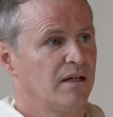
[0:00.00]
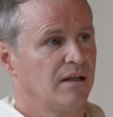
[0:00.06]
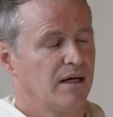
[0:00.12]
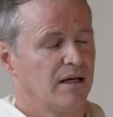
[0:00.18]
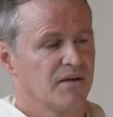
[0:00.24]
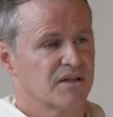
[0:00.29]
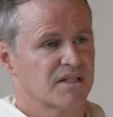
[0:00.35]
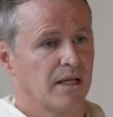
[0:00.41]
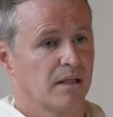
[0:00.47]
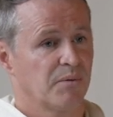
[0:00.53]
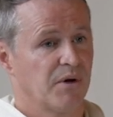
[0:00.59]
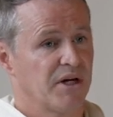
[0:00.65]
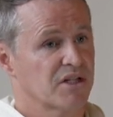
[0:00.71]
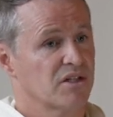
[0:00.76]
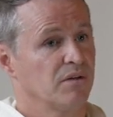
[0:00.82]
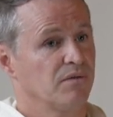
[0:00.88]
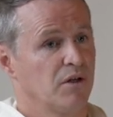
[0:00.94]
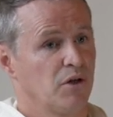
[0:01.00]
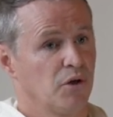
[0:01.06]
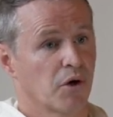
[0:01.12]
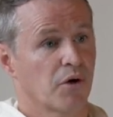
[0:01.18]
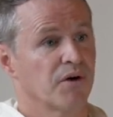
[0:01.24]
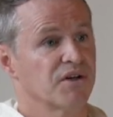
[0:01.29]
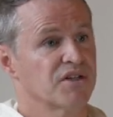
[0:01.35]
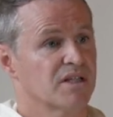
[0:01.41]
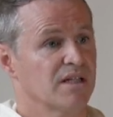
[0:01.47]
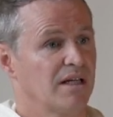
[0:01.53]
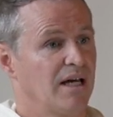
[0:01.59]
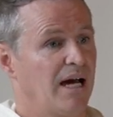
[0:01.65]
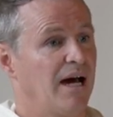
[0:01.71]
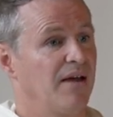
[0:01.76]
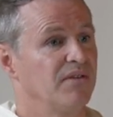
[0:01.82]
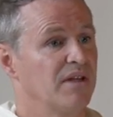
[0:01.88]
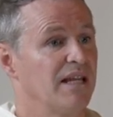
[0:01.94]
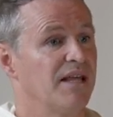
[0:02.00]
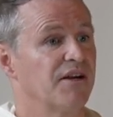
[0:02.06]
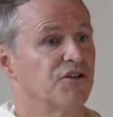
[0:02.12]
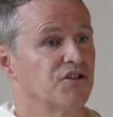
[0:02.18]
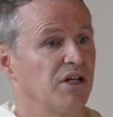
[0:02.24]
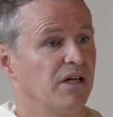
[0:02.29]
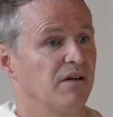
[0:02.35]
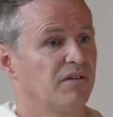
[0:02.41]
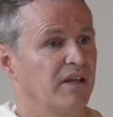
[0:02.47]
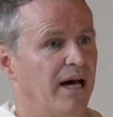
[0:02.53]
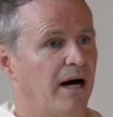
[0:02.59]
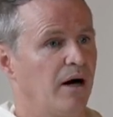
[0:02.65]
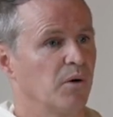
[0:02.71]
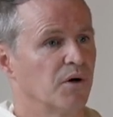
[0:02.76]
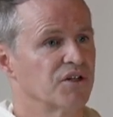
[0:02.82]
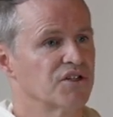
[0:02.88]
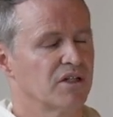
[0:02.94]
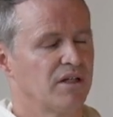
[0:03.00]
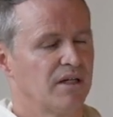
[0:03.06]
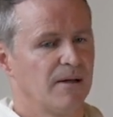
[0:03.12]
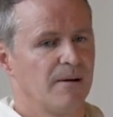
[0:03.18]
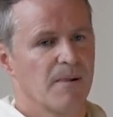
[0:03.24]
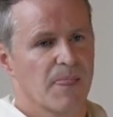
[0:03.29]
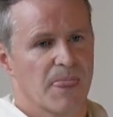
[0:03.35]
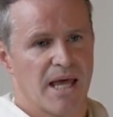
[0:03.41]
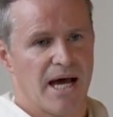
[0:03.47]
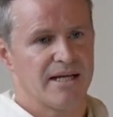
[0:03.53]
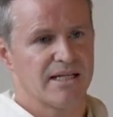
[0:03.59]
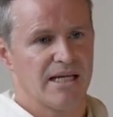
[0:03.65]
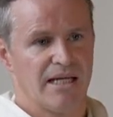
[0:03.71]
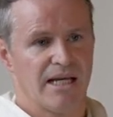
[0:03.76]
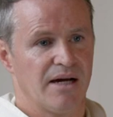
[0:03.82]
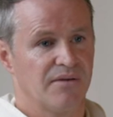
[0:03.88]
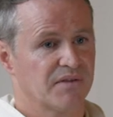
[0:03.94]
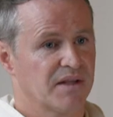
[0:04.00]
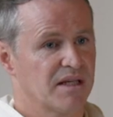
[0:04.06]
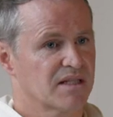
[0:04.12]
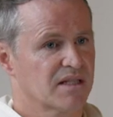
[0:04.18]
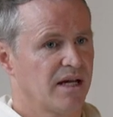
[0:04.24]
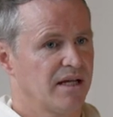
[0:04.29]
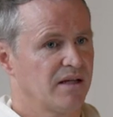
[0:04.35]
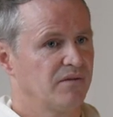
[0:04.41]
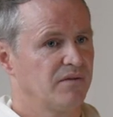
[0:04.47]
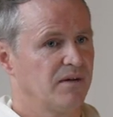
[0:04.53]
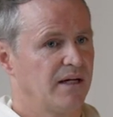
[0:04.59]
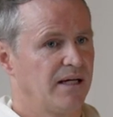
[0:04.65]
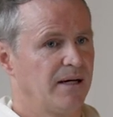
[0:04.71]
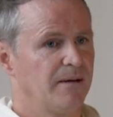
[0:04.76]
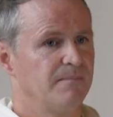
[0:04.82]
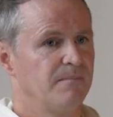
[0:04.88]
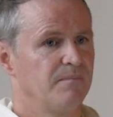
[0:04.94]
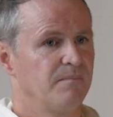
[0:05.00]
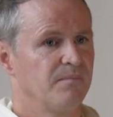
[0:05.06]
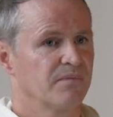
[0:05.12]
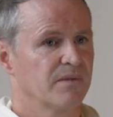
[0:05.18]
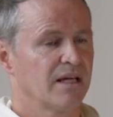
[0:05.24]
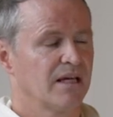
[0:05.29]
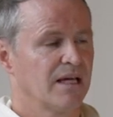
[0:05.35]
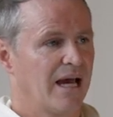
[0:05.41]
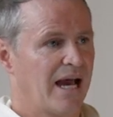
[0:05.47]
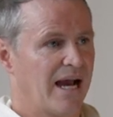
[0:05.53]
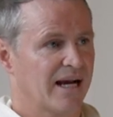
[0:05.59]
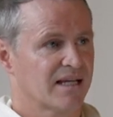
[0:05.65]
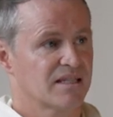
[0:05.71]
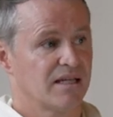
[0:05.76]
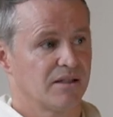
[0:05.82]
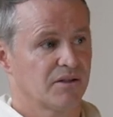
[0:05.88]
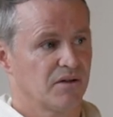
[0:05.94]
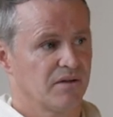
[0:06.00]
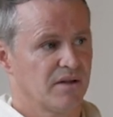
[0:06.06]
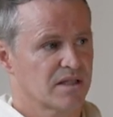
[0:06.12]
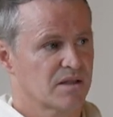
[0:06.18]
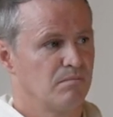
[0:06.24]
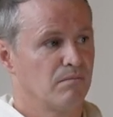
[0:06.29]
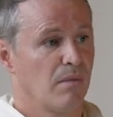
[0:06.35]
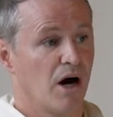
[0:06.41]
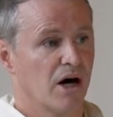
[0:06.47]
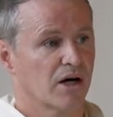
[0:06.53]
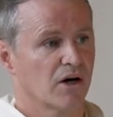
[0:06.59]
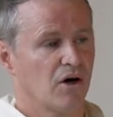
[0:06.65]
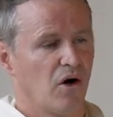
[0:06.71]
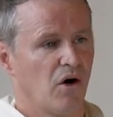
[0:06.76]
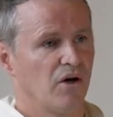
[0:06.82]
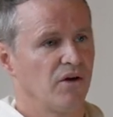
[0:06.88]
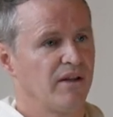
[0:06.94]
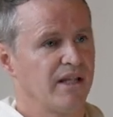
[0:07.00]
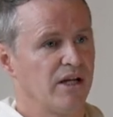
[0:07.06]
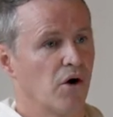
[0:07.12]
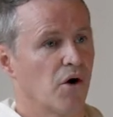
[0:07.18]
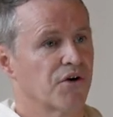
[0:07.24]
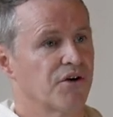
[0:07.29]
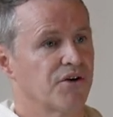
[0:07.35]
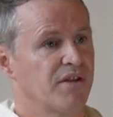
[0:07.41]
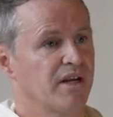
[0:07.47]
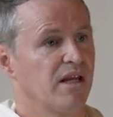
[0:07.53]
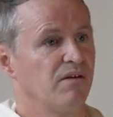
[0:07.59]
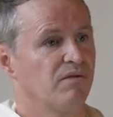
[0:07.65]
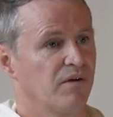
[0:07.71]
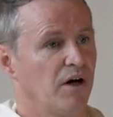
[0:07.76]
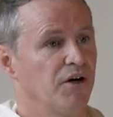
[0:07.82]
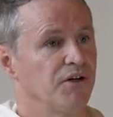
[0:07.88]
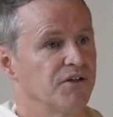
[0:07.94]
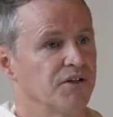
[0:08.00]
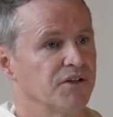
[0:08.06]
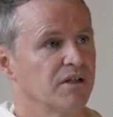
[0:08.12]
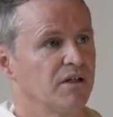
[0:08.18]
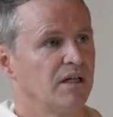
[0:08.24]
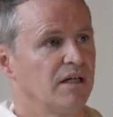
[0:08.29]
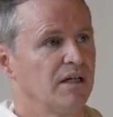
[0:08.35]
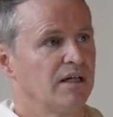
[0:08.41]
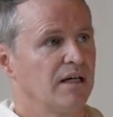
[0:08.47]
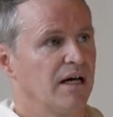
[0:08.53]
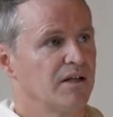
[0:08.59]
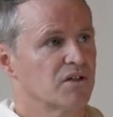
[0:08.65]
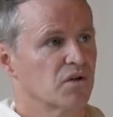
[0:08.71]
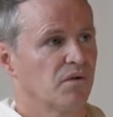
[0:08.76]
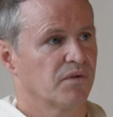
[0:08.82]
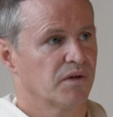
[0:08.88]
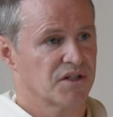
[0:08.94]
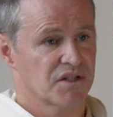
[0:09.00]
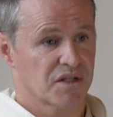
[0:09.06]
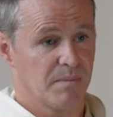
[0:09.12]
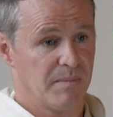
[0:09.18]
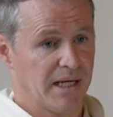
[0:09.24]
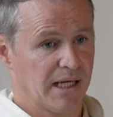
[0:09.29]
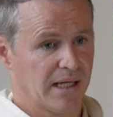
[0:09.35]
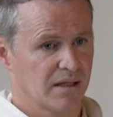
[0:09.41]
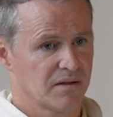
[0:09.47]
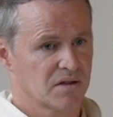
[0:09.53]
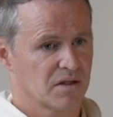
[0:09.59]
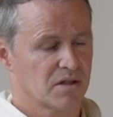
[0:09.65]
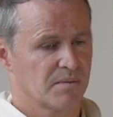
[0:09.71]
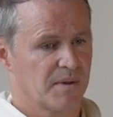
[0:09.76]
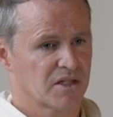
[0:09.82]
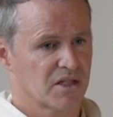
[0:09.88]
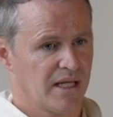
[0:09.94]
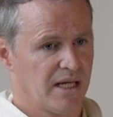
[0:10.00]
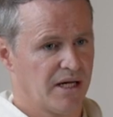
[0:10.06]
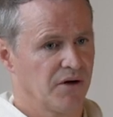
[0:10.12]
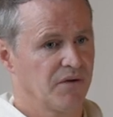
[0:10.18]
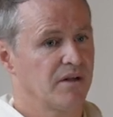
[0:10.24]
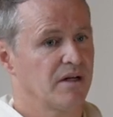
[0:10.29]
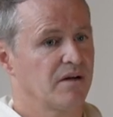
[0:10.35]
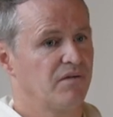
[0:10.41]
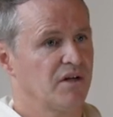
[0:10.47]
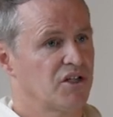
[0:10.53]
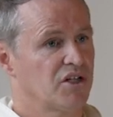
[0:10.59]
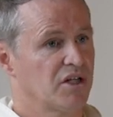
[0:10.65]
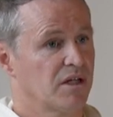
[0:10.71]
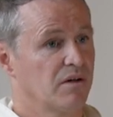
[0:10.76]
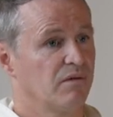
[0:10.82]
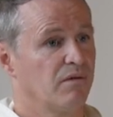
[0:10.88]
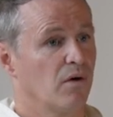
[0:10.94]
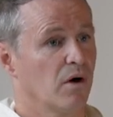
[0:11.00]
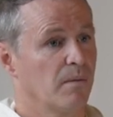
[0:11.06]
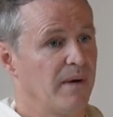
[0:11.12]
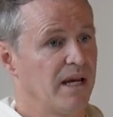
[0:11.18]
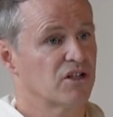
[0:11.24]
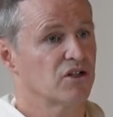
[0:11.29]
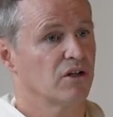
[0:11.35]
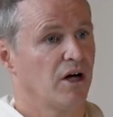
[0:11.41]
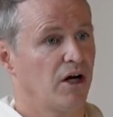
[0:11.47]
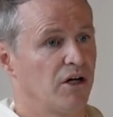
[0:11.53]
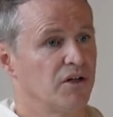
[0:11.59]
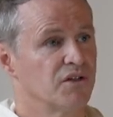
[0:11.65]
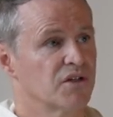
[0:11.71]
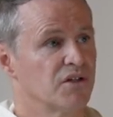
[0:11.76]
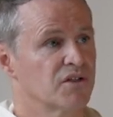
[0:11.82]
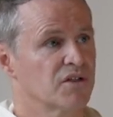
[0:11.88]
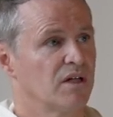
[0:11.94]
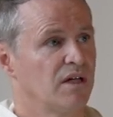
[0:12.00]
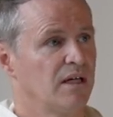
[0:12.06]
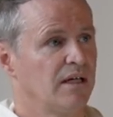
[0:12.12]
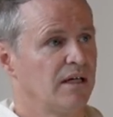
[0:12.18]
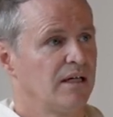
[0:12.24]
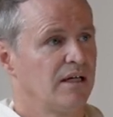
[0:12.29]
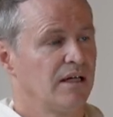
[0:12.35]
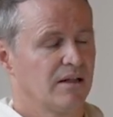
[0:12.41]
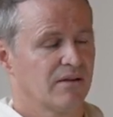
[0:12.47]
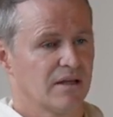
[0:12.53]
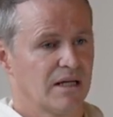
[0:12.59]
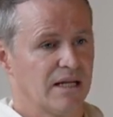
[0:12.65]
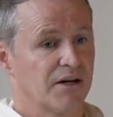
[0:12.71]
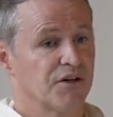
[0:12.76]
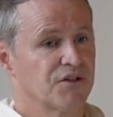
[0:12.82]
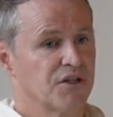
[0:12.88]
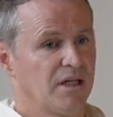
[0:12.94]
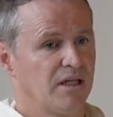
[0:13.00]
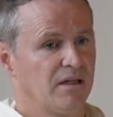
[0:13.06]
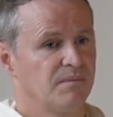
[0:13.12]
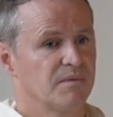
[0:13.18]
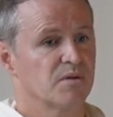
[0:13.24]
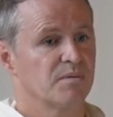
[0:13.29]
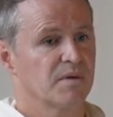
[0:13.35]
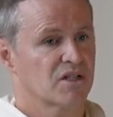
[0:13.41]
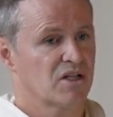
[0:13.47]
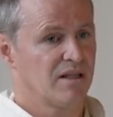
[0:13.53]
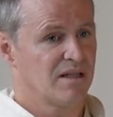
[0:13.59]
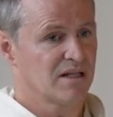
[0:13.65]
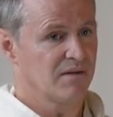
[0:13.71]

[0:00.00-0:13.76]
the celebration of the Eucharist and the liturgy of the hours. And he left this kind of accent or this mark on the order that he founded. And so for us Dominicans, especially here in the novitiate and formation houses, the liturgy, especially the